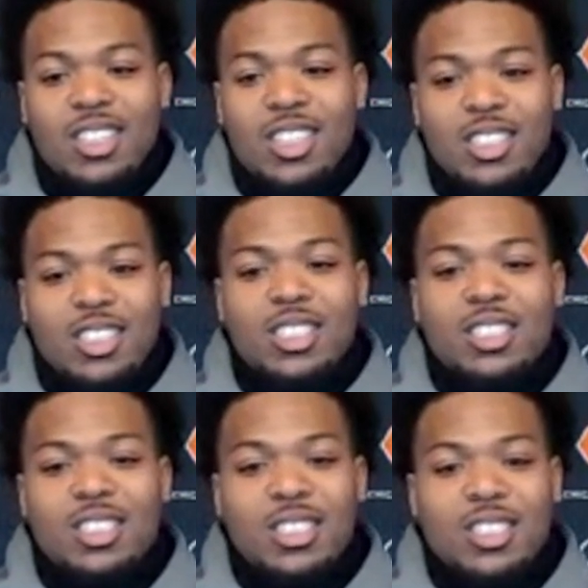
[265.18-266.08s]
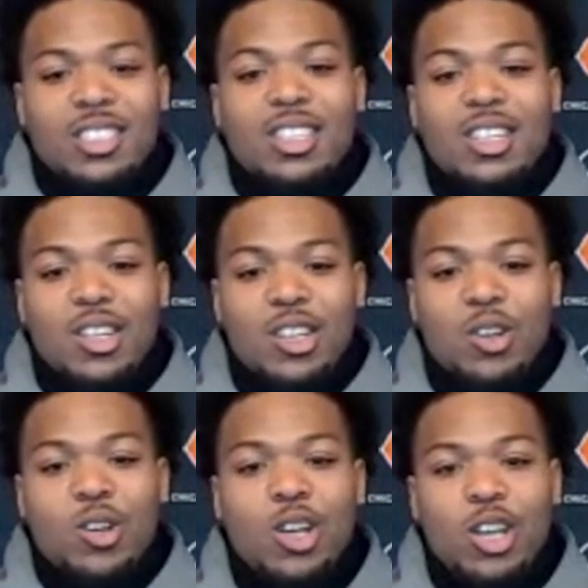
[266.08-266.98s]
just
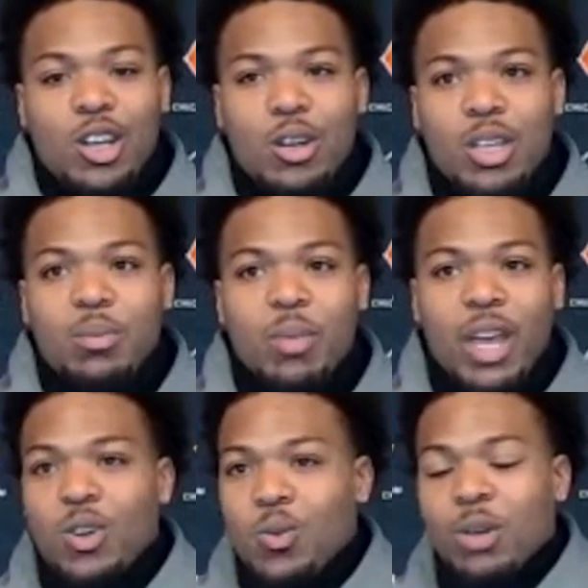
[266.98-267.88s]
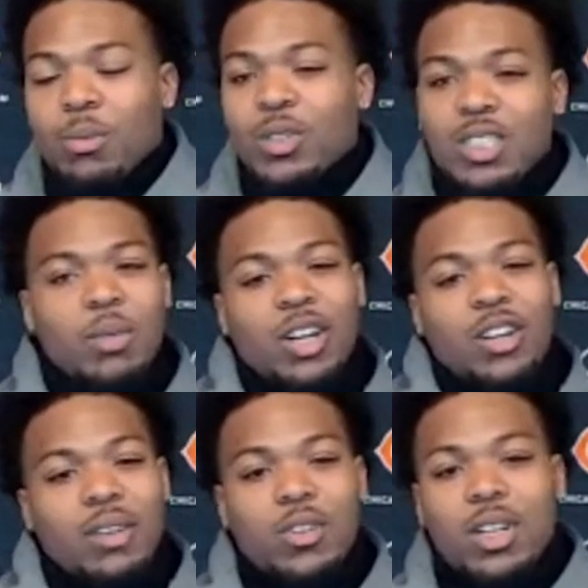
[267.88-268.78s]
get better, 1% better
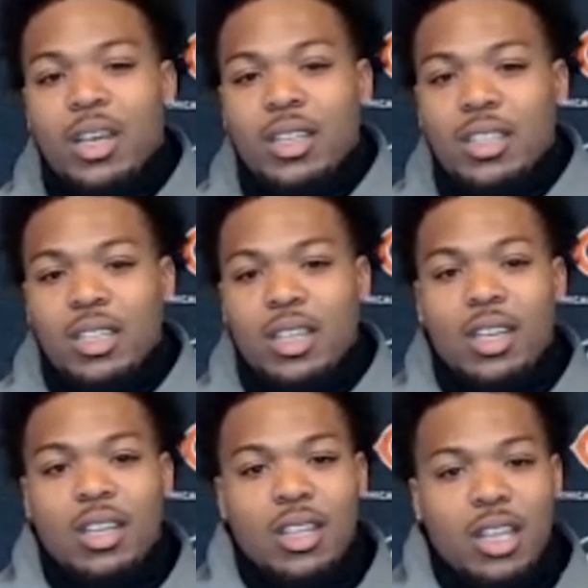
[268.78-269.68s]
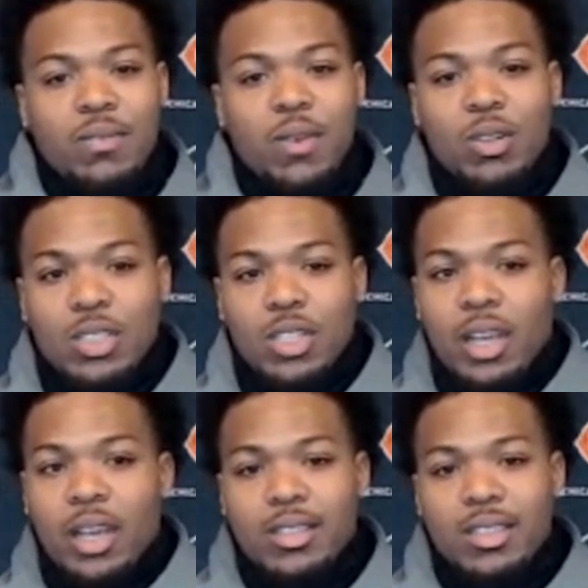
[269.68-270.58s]
every day, and focus on
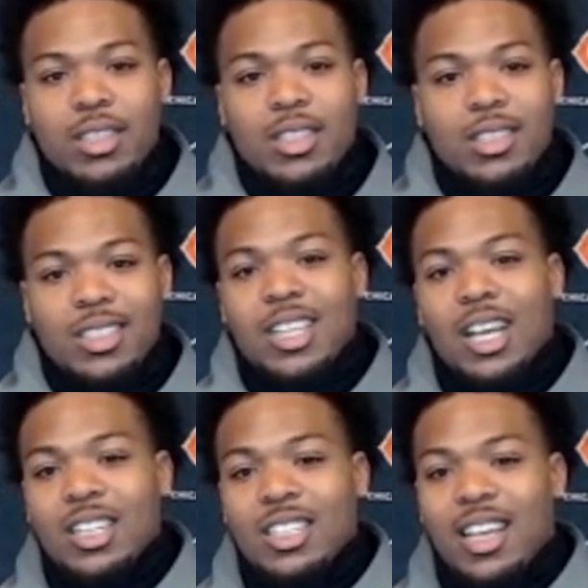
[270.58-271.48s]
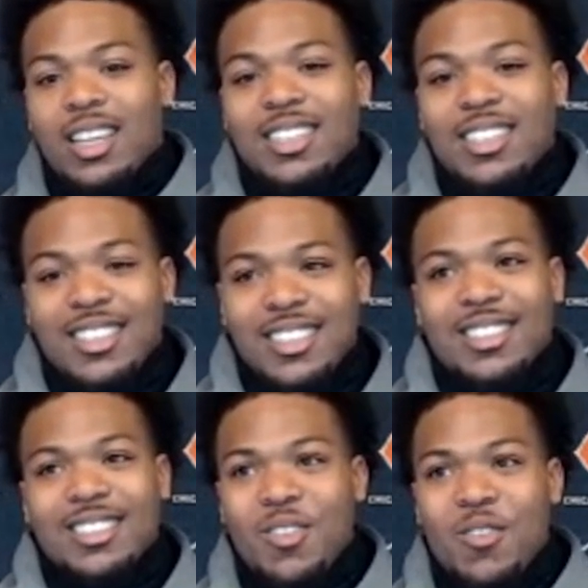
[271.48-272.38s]
that. It's kind of like
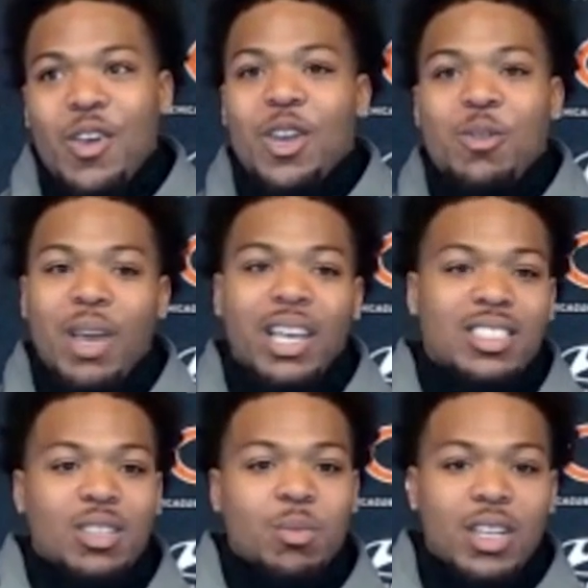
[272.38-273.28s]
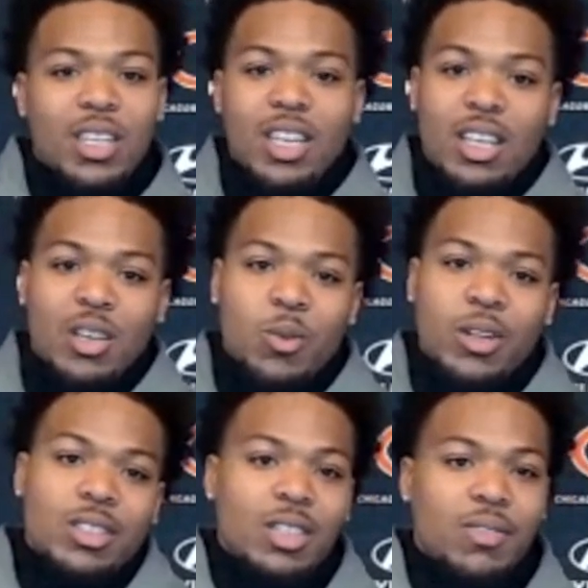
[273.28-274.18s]
very basic, but it
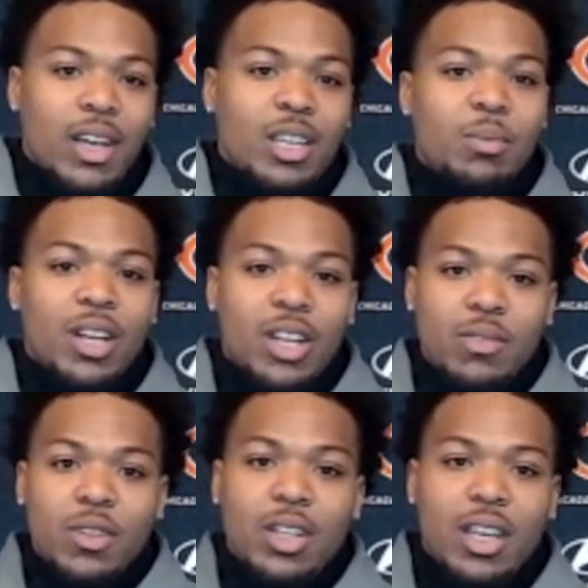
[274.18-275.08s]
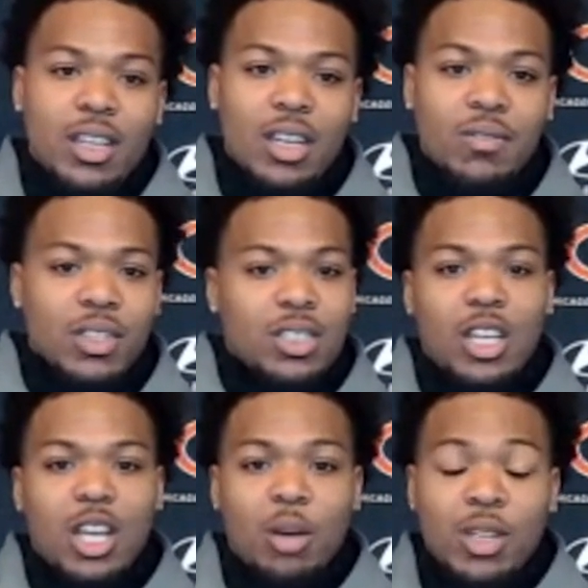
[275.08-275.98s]
works. If I get better every day, eventually
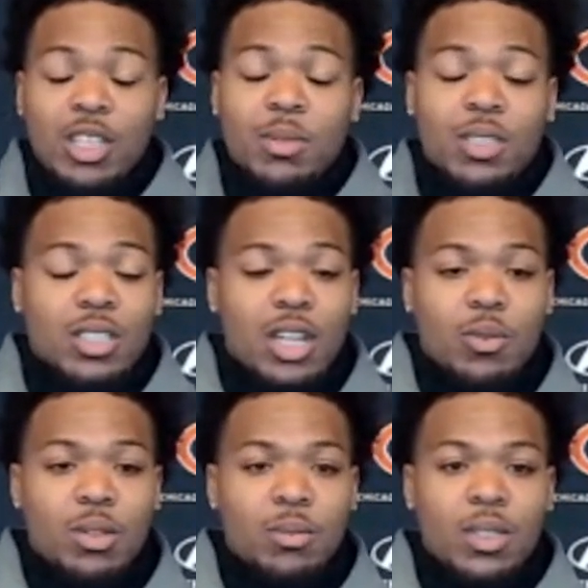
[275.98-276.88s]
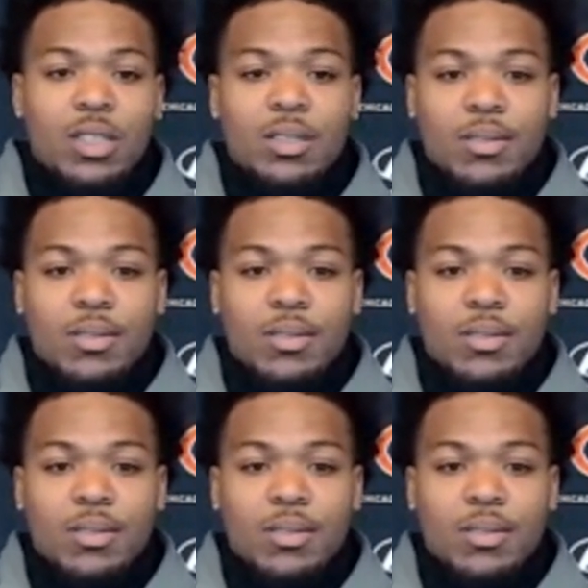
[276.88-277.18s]
I'll be in the position I want to be in.